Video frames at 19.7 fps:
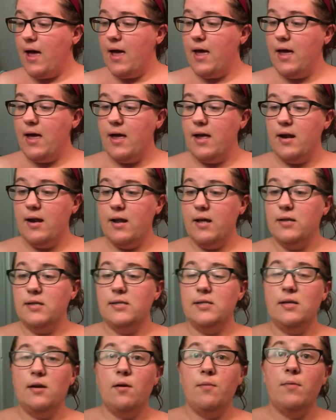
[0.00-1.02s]
and
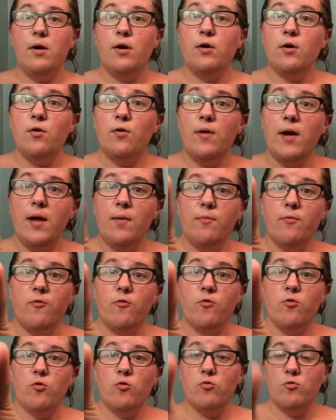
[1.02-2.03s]
some
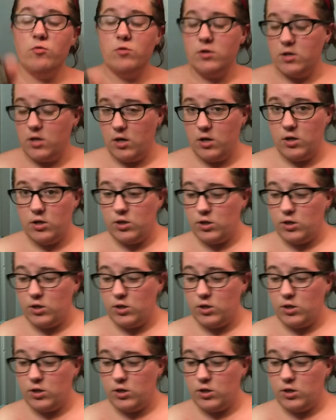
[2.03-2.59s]
grapefruit.